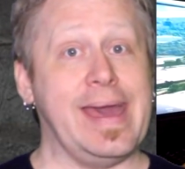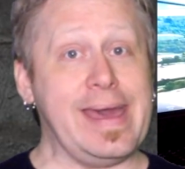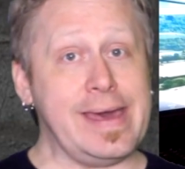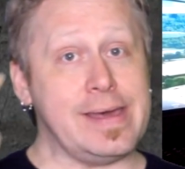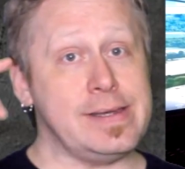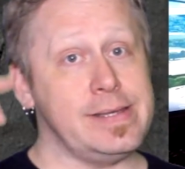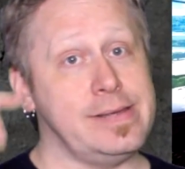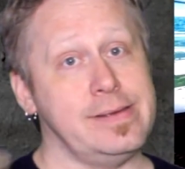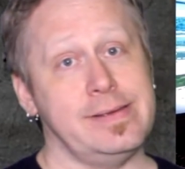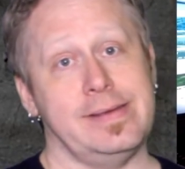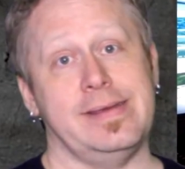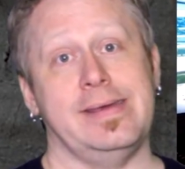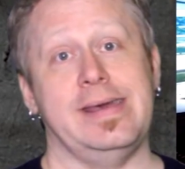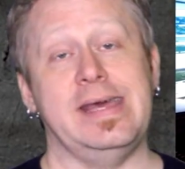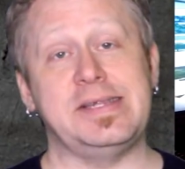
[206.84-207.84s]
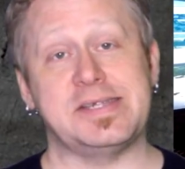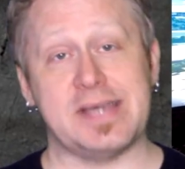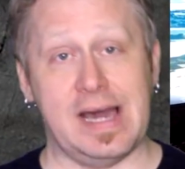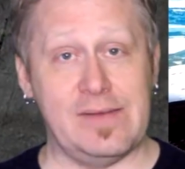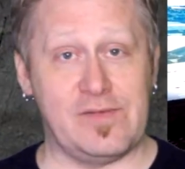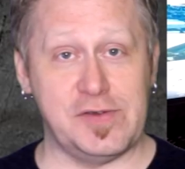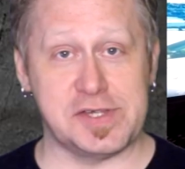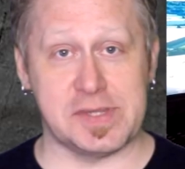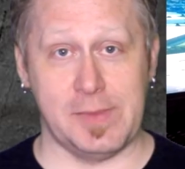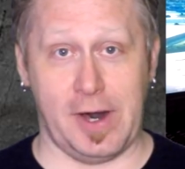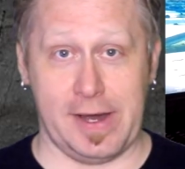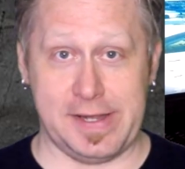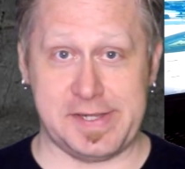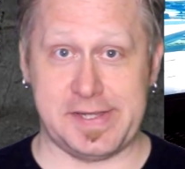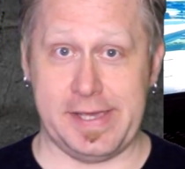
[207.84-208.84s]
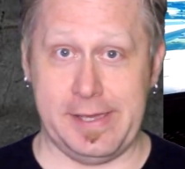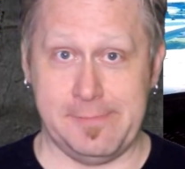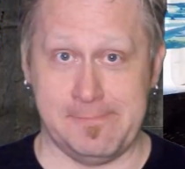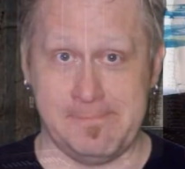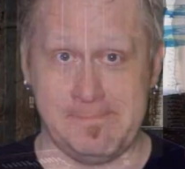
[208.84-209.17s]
And it's time for some honesty.